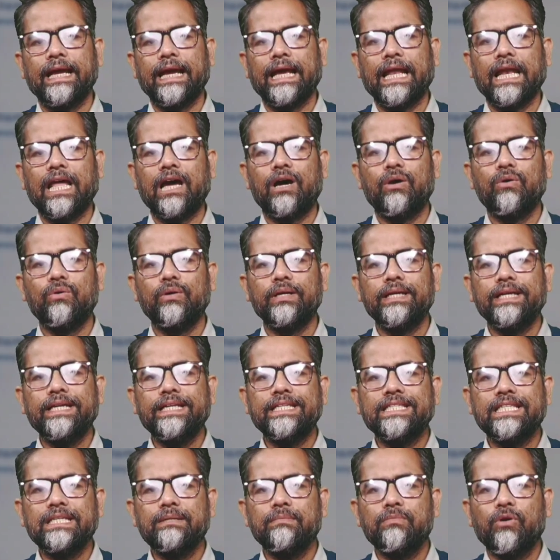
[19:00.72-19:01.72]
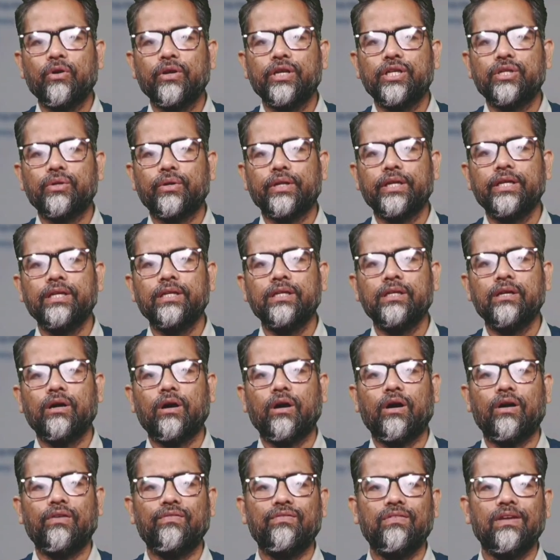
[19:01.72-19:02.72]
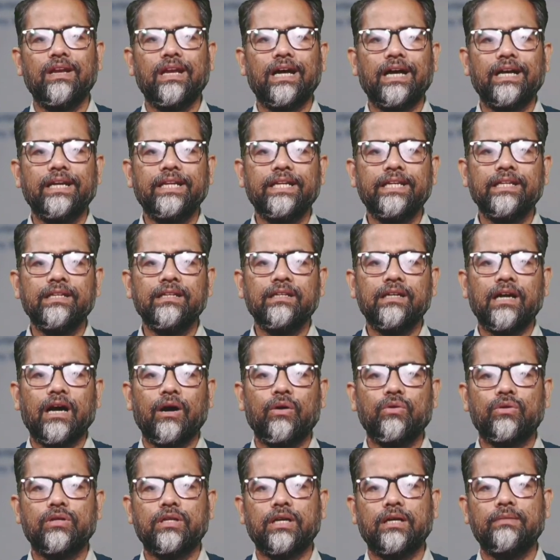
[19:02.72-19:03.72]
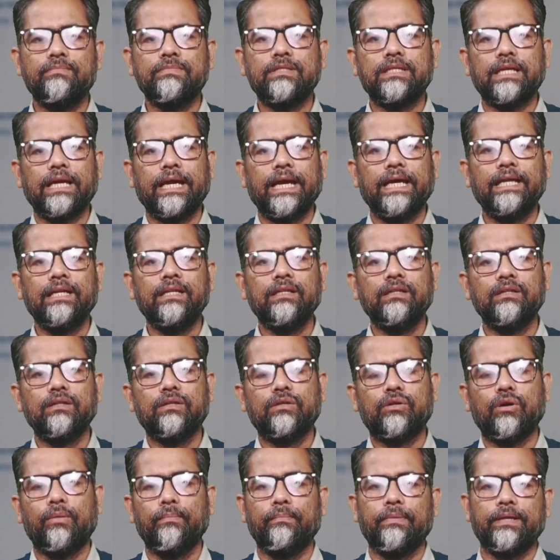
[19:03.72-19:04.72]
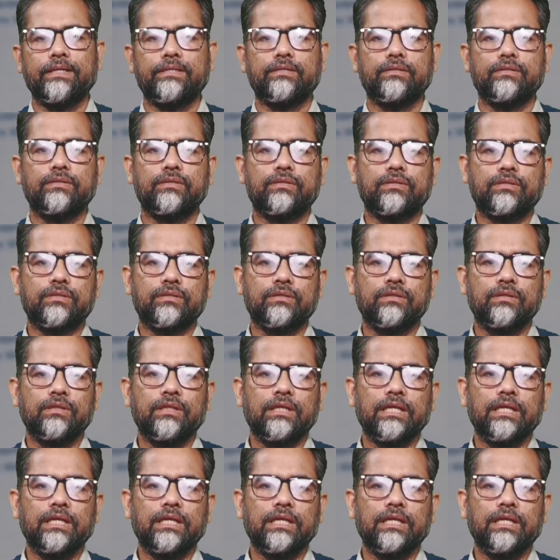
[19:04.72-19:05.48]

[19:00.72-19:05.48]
allow easy monitoring of learning outcomes and completions.